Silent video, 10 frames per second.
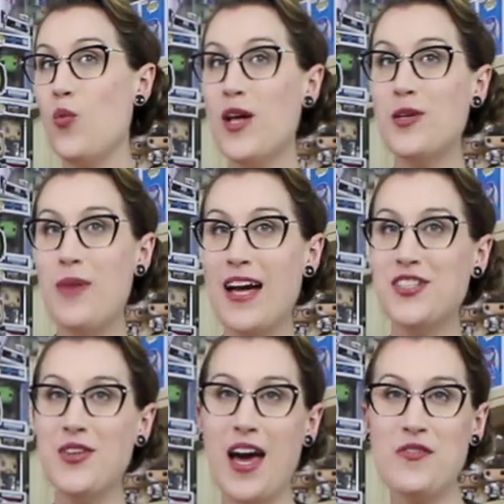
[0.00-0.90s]
Welcome
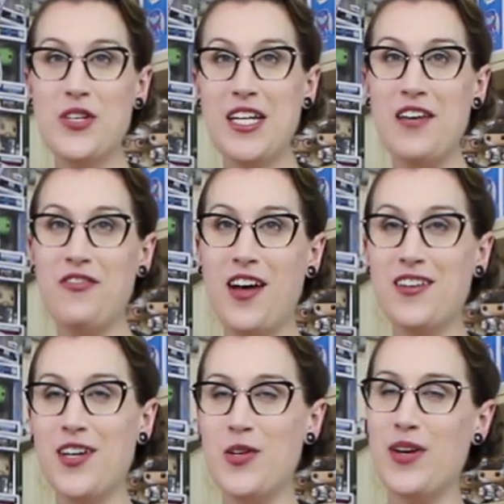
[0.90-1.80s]
back to Everyday
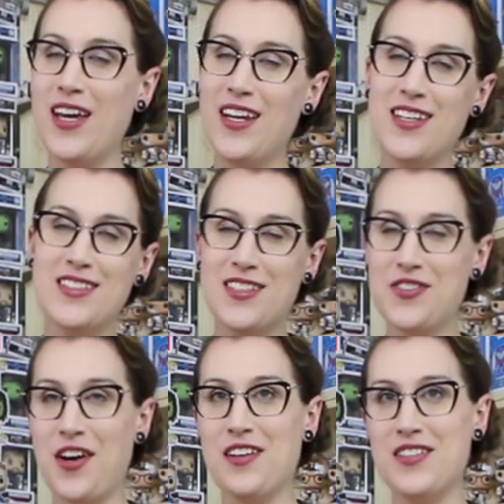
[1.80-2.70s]
Funko. It is the
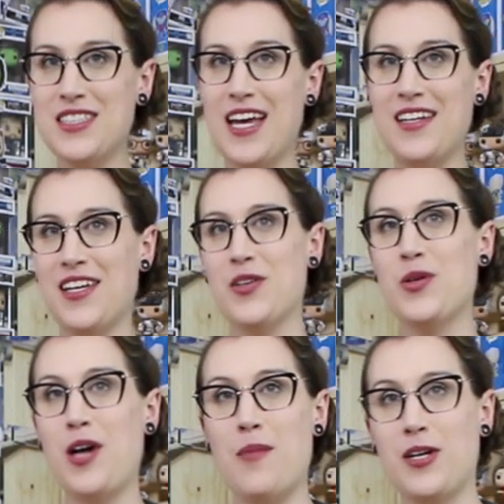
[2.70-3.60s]
start of the San
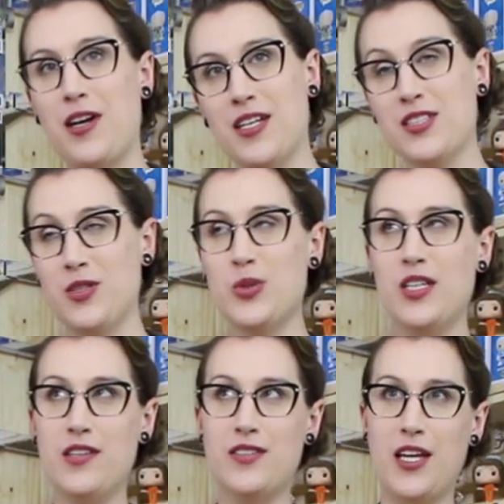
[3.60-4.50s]
Diego Comic-Con
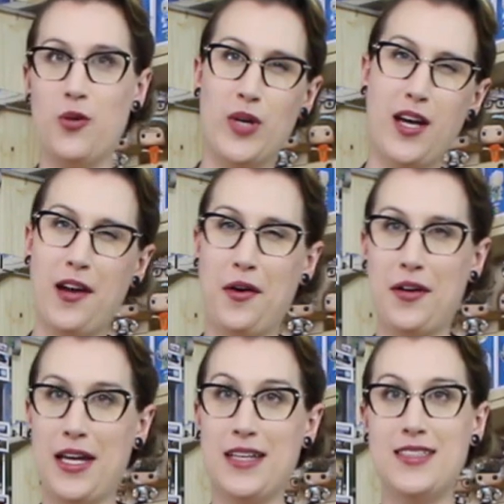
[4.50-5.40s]
exclusives. I know we kind of
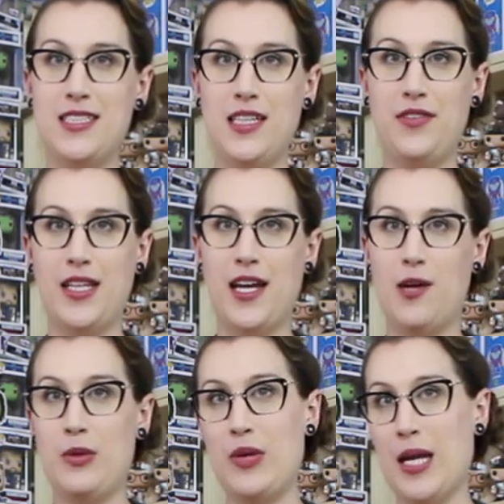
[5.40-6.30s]
already had Steve in
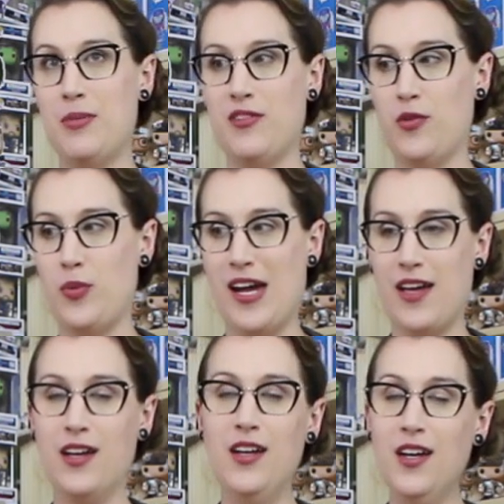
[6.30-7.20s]
there, but we had a bit of a
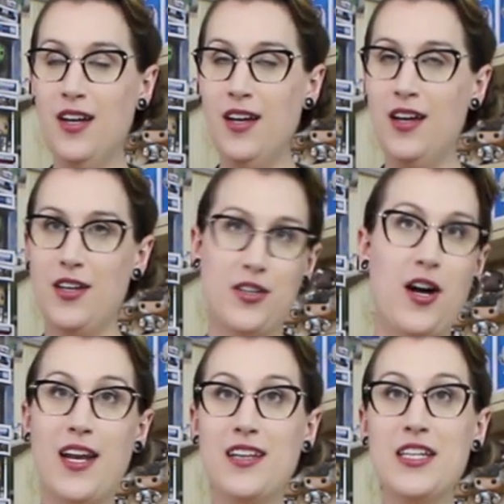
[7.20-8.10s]
break.
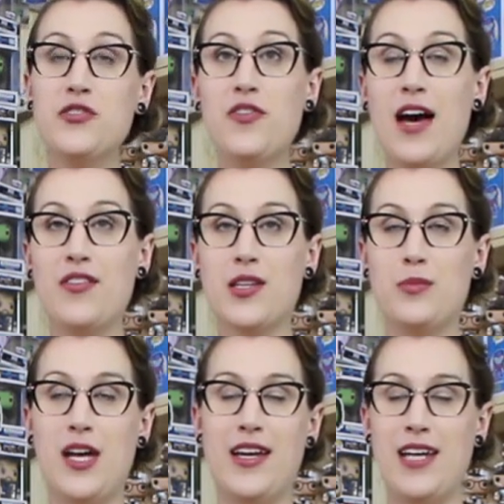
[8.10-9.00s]
Got at least 5 of
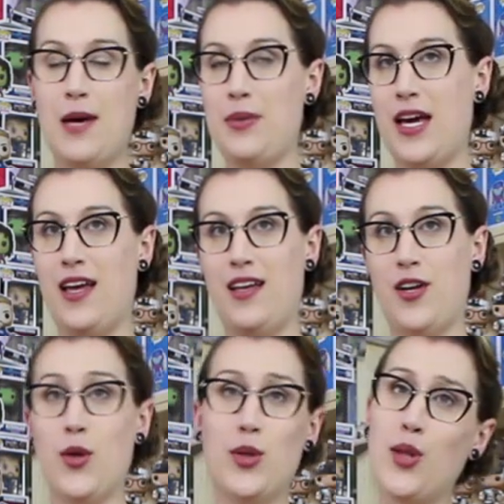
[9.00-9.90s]
them lined up and
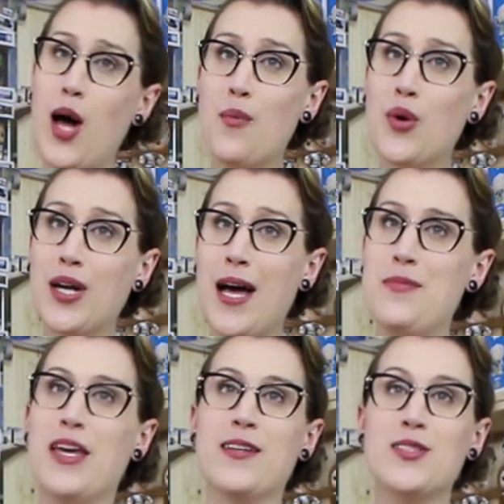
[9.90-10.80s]
a lot more
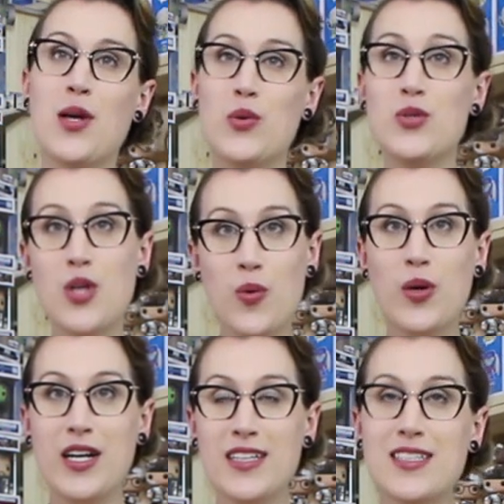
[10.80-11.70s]
coming. So don't
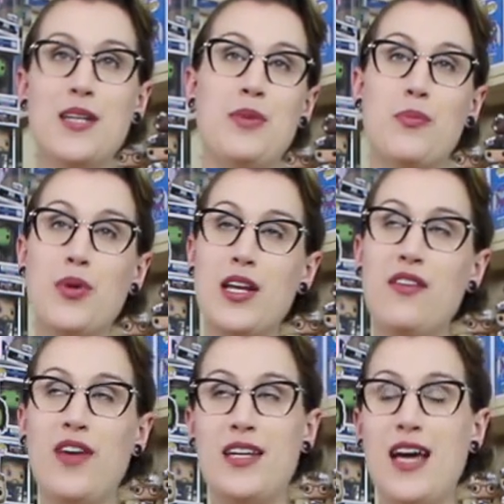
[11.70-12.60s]
worry, it's going to be a
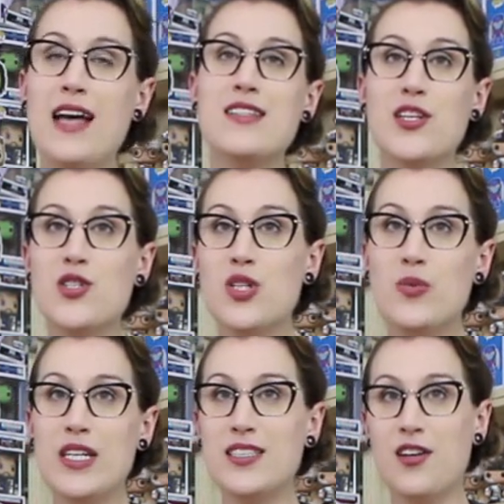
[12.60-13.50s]
pretty fantastic 2
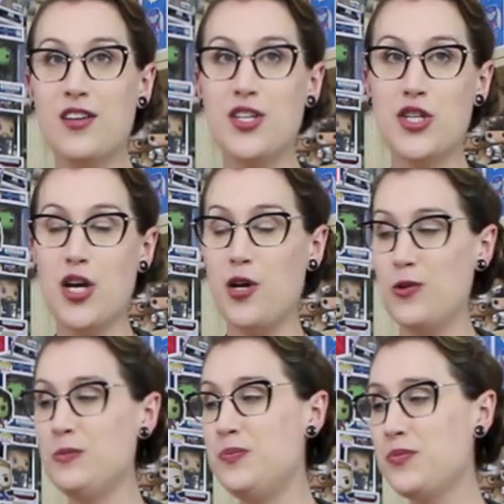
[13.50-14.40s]
weeks here on the show.